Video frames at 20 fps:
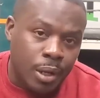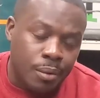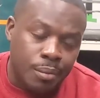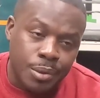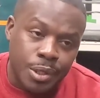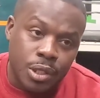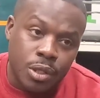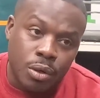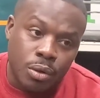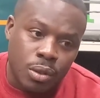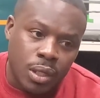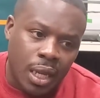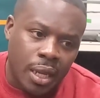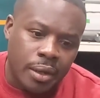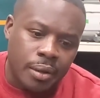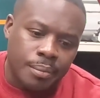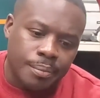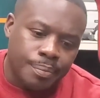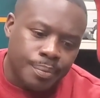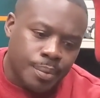but we know
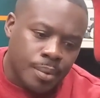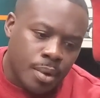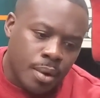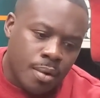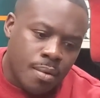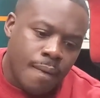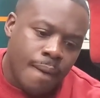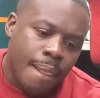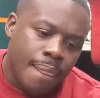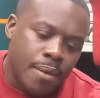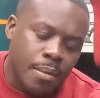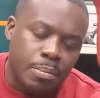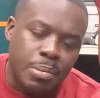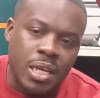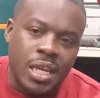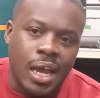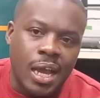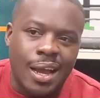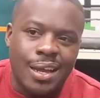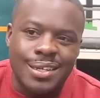like to
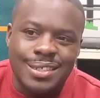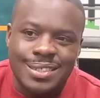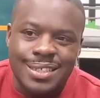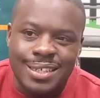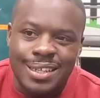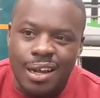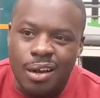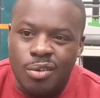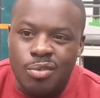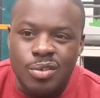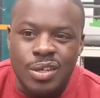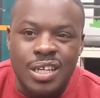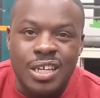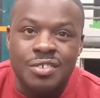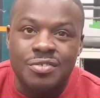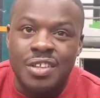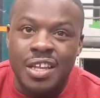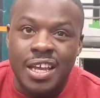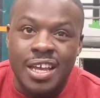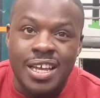be honest, they're not gonna
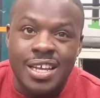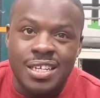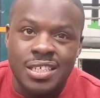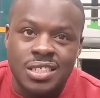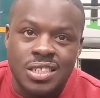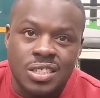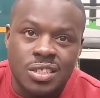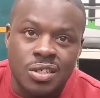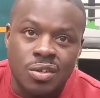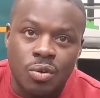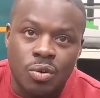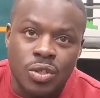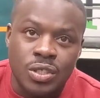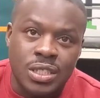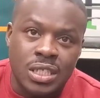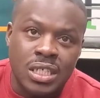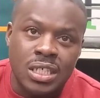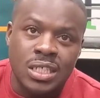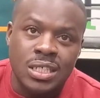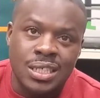give the edge to
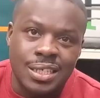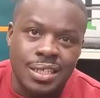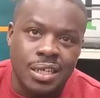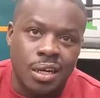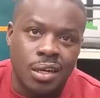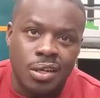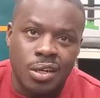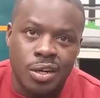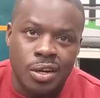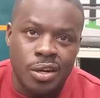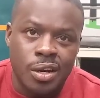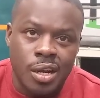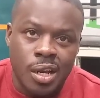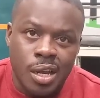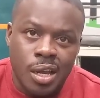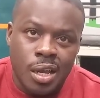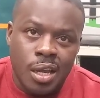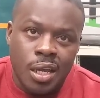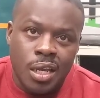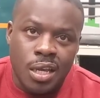Ortiz. He younger,
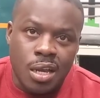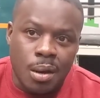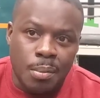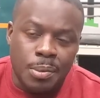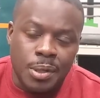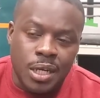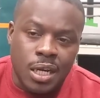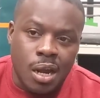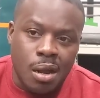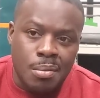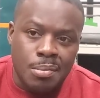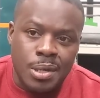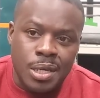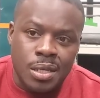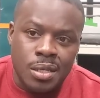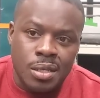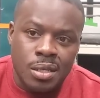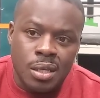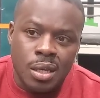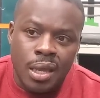he up and
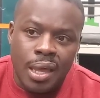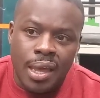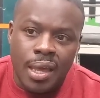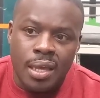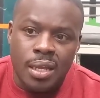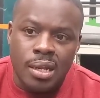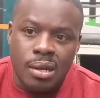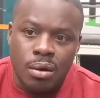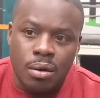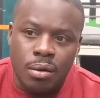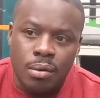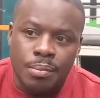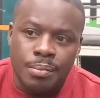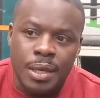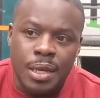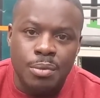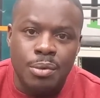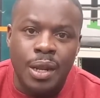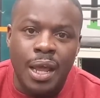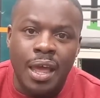coming, and
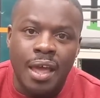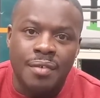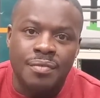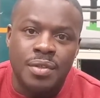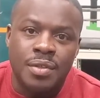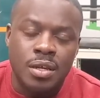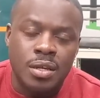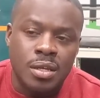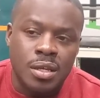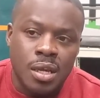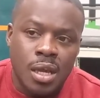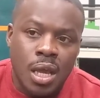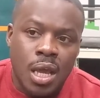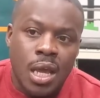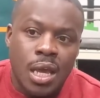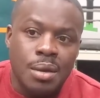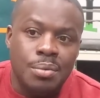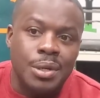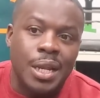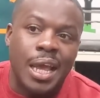um, he would have had to
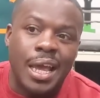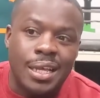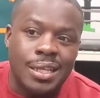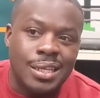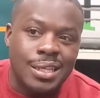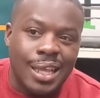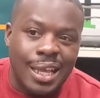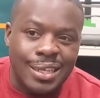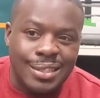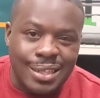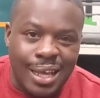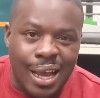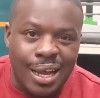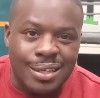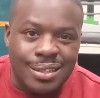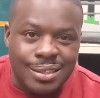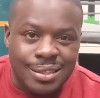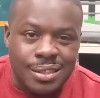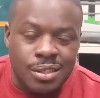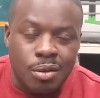he would have had to like
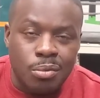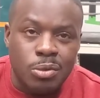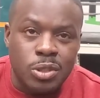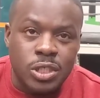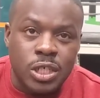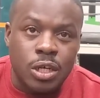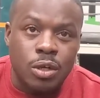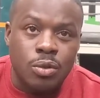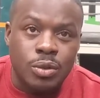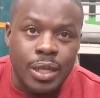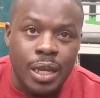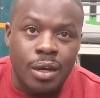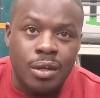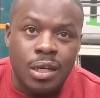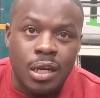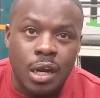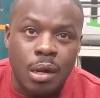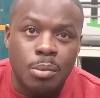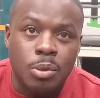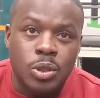knock Lomachenko
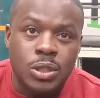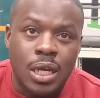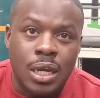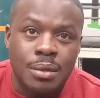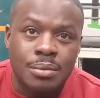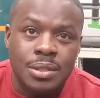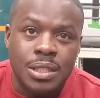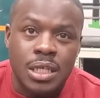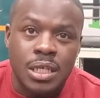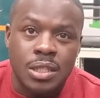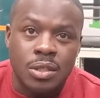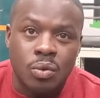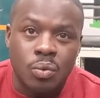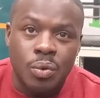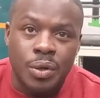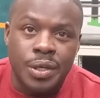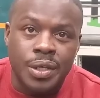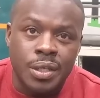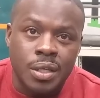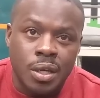down a couple times to get the
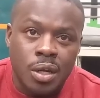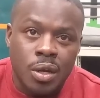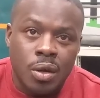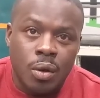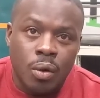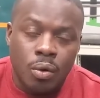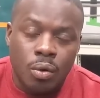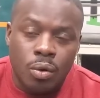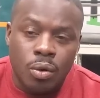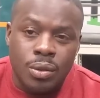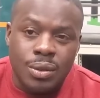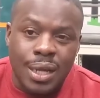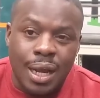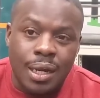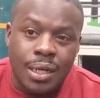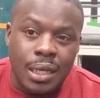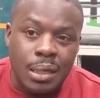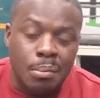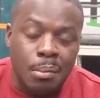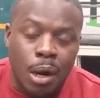win, or
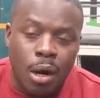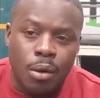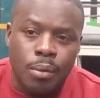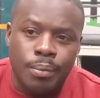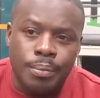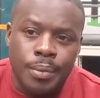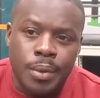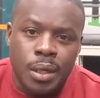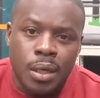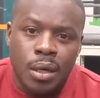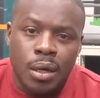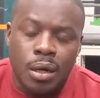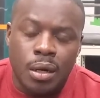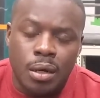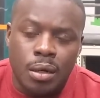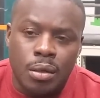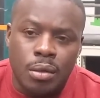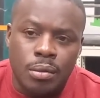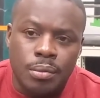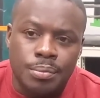knock him out.
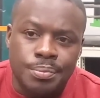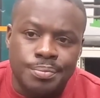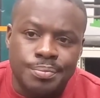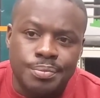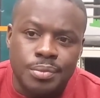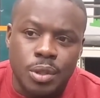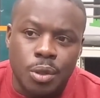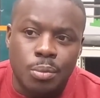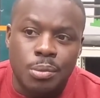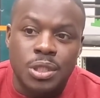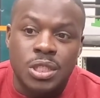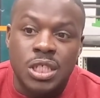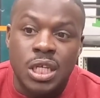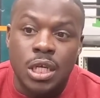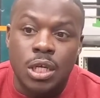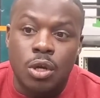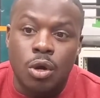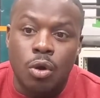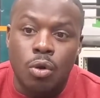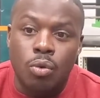Um,
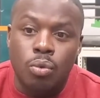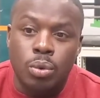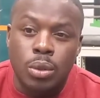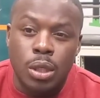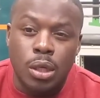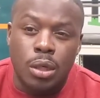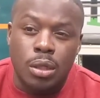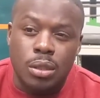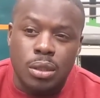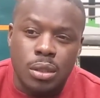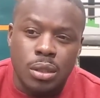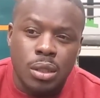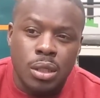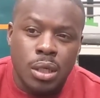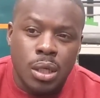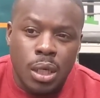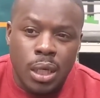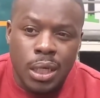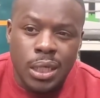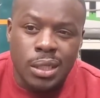Lomachenko looked
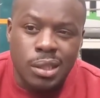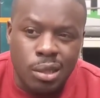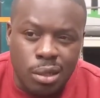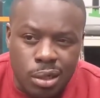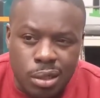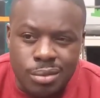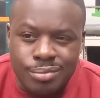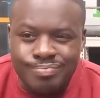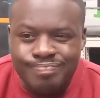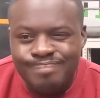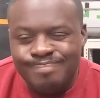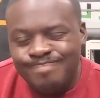he looked